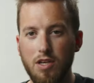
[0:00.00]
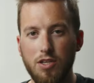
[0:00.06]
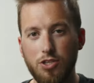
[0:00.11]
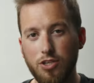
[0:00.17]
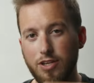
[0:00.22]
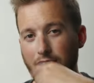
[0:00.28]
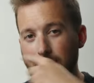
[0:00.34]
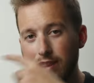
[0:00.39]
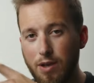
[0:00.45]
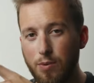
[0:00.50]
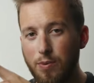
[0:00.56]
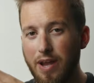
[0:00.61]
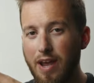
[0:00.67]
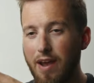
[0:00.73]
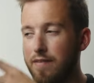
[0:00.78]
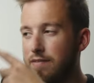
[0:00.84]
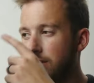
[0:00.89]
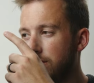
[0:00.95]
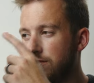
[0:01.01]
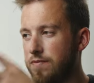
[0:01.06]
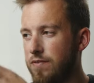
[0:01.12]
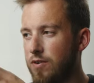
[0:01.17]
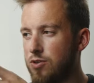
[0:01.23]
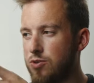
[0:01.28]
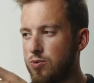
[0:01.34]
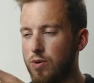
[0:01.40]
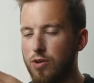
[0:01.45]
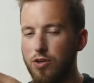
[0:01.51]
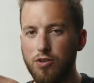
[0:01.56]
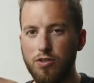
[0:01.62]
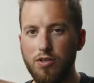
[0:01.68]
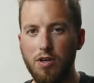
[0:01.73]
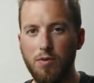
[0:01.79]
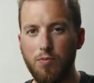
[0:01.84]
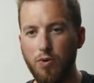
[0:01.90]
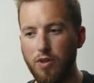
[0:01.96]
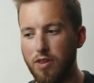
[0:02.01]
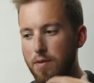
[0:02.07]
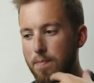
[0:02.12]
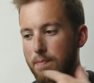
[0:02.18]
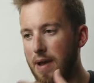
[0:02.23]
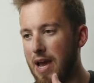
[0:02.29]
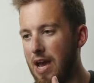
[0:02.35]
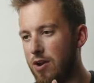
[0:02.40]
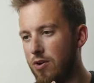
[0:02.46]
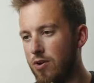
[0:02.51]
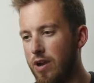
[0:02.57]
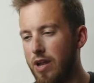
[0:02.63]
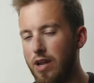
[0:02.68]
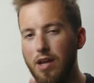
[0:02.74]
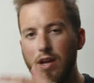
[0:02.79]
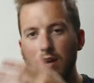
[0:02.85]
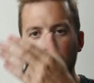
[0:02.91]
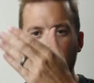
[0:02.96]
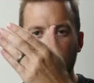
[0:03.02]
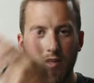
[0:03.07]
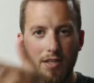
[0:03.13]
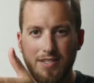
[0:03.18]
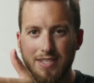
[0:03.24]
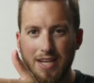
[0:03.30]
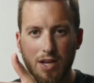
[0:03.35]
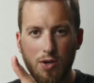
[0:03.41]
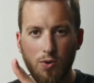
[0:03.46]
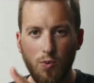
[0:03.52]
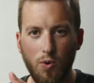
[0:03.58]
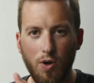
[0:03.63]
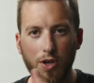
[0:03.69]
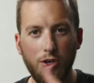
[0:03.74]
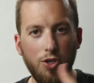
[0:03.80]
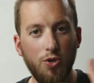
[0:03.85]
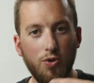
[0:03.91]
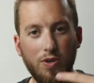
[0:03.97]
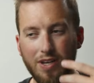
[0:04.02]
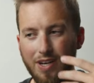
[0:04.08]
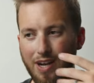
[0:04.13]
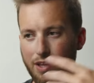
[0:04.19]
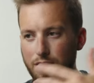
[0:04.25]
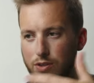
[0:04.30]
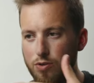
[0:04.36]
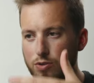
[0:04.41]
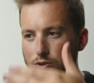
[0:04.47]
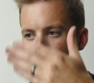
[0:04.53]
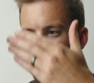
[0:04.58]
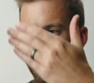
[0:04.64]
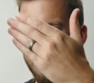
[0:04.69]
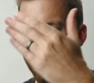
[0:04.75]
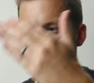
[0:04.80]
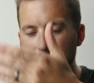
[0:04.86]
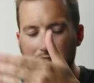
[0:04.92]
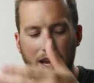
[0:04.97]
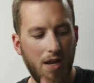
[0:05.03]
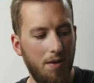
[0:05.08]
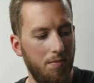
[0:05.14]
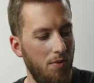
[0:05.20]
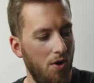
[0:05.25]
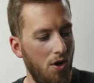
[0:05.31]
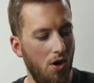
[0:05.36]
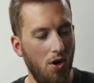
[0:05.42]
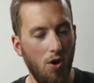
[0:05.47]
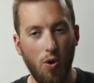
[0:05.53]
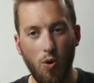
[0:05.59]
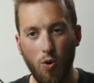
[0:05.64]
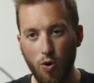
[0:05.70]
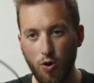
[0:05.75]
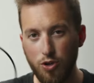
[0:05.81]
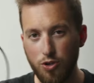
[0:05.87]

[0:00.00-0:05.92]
So now that we have this first one hooked up with the battery, the second one, you can either do the same, or